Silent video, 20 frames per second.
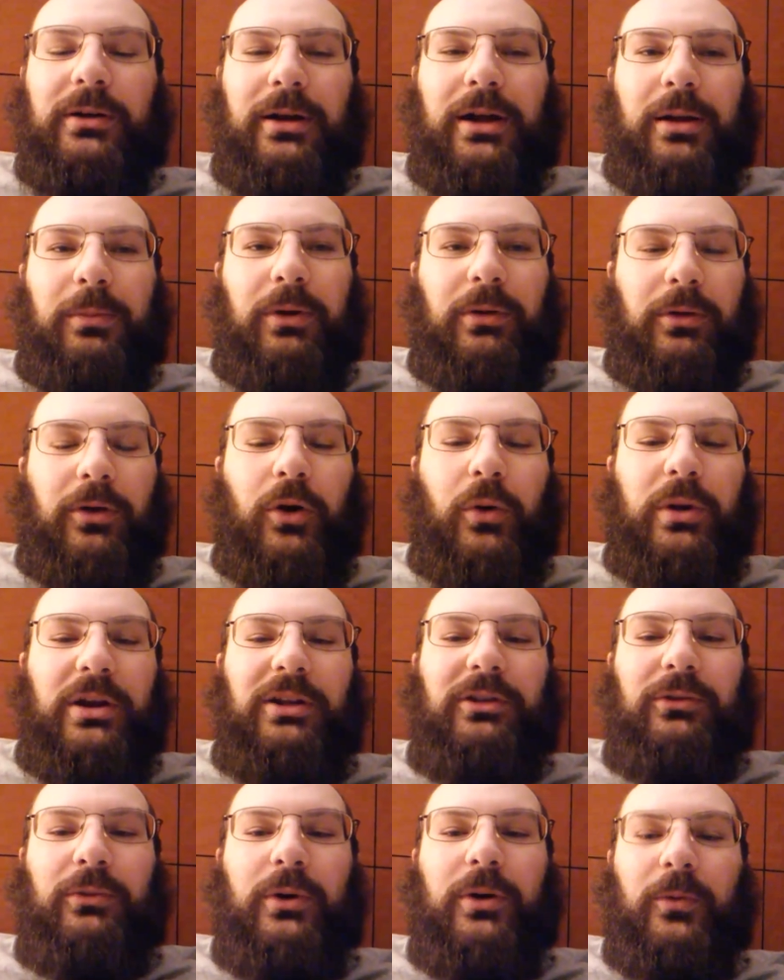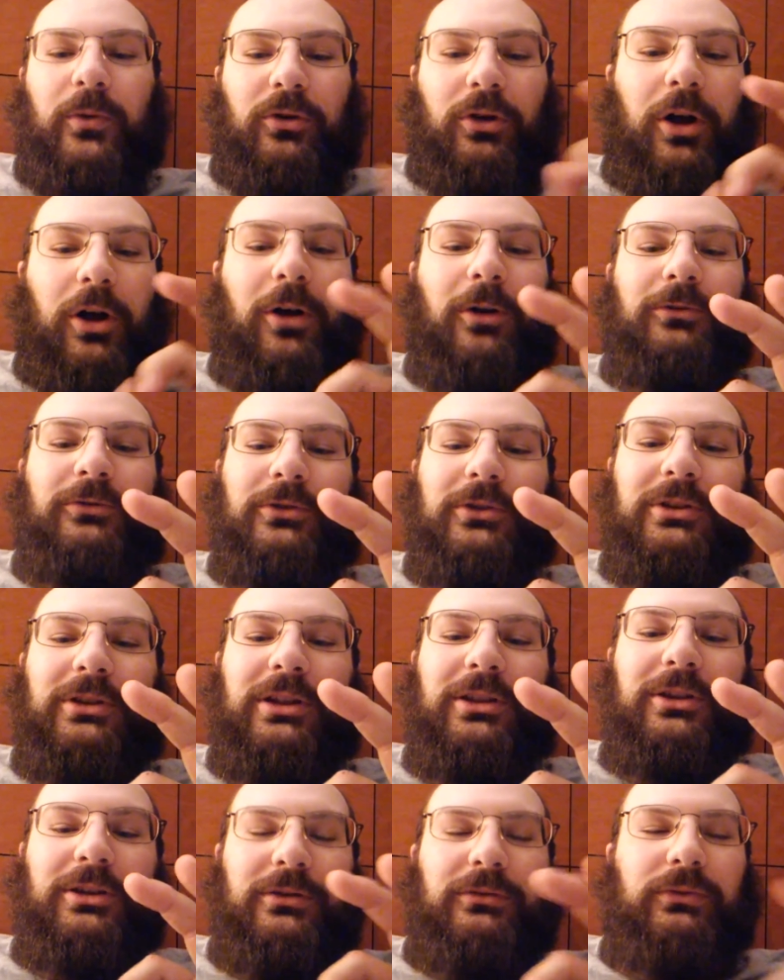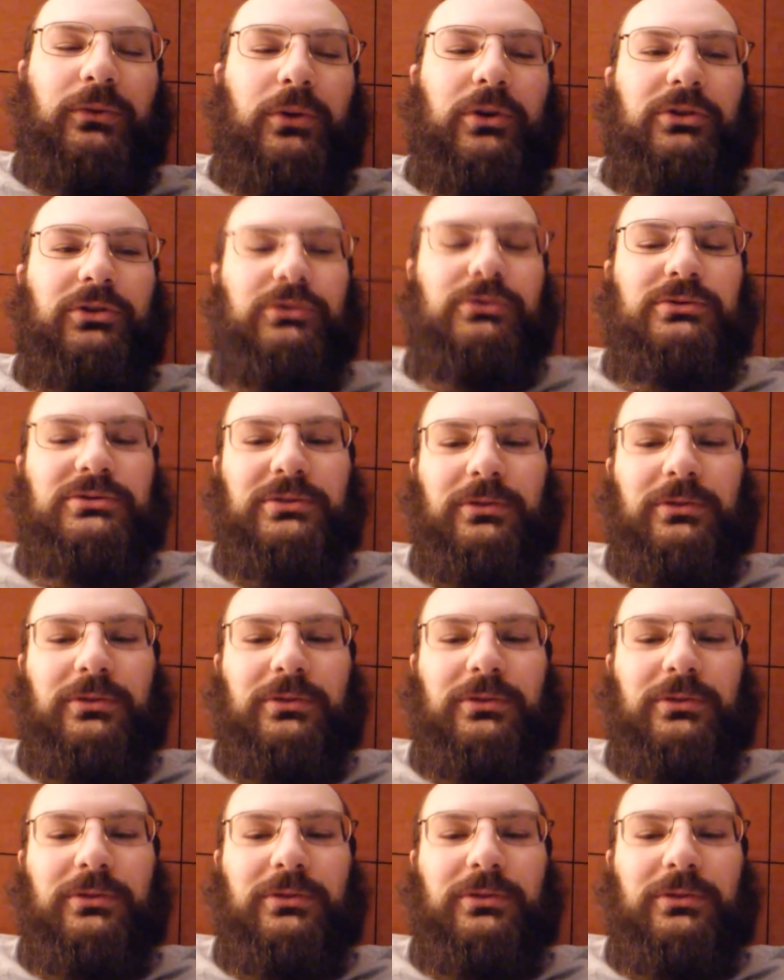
Uh, but going into what we're all really looking forward to.